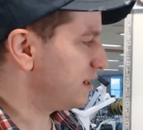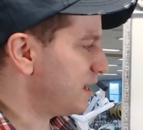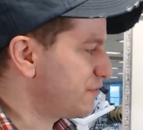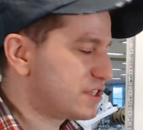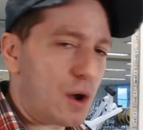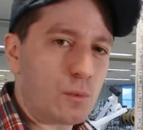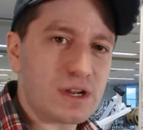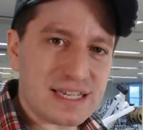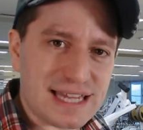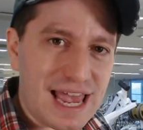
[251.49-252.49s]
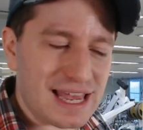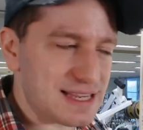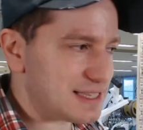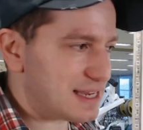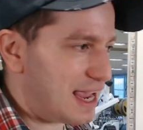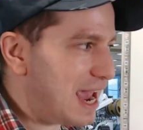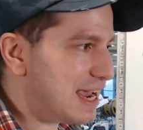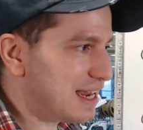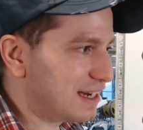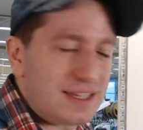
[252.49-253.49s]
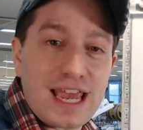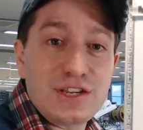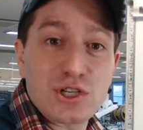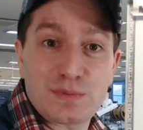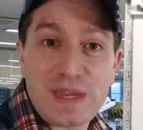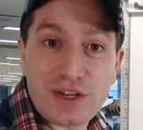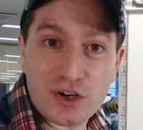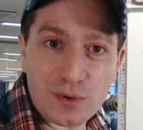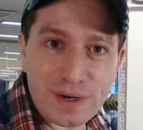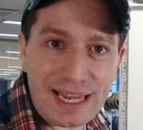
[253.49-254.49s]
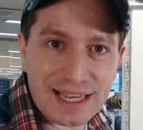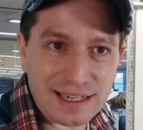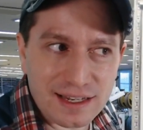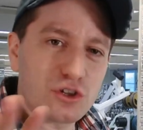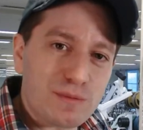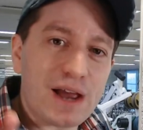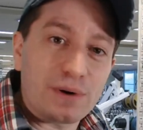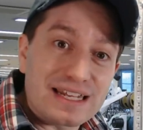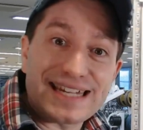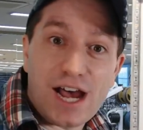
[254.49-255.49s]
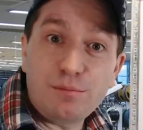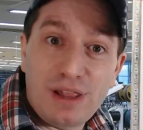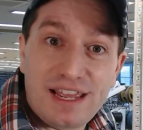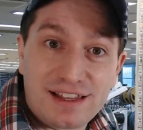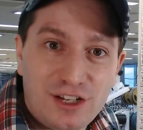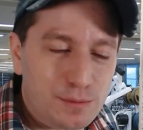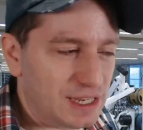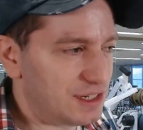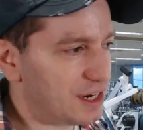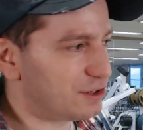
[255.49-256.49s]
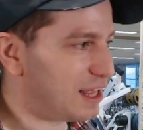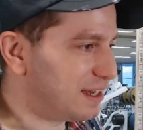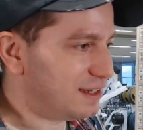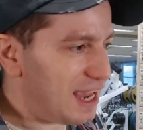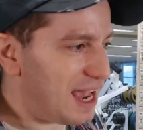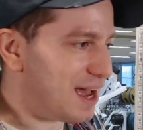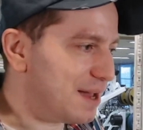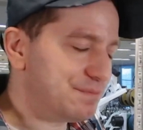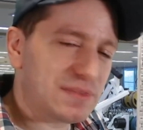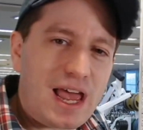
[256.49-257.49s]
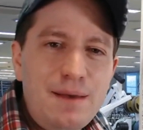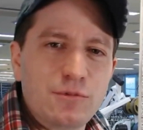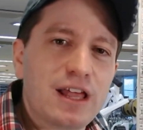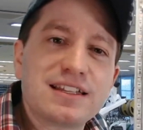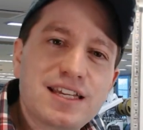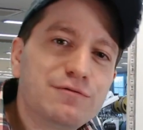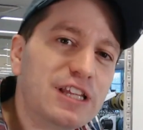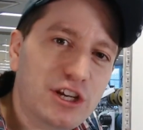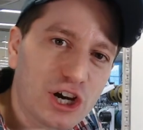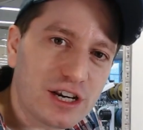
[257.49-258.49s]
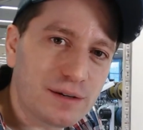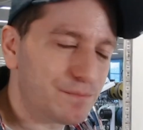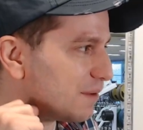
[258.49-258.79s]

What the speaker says: If someone says, hey, can you speak Korean? You might want to downplay it a little bit. Yeah, you're like, yeah, I'm relatively good.